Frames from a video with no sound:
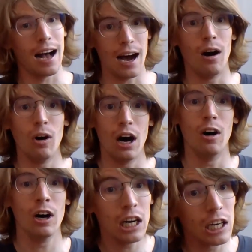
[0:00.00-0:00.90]
hao
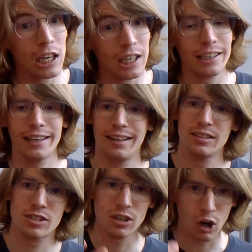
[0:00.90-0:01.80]
hao he.
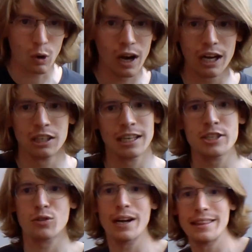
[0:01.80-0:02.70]
So
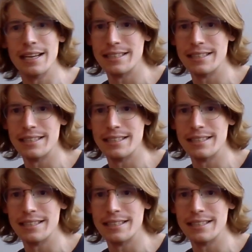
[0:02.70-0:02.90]
let's write that